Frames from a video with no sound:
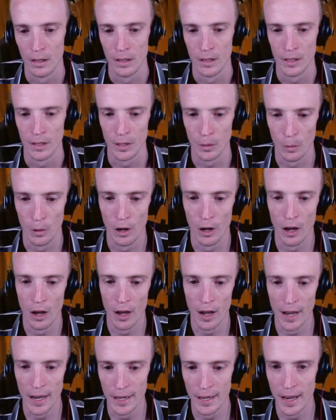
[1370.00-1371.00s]
So what
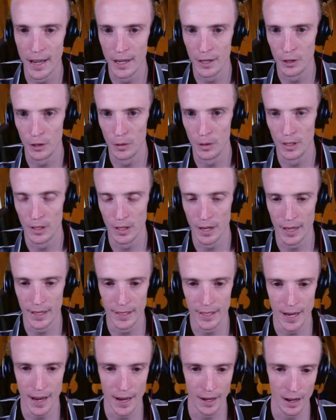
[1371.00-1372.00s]
I now do is I
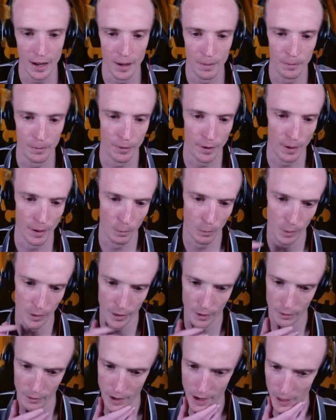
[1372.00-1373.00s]
attack up front with
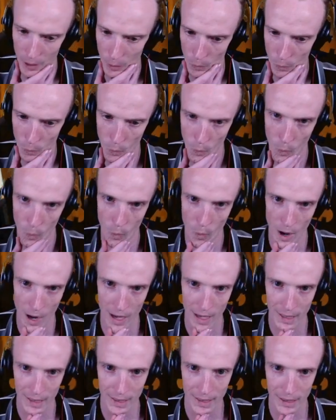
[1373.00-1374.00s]
the
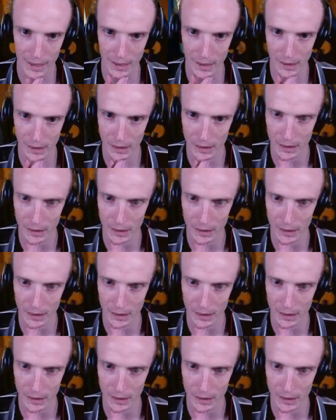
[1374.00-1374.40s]
Rayquaza.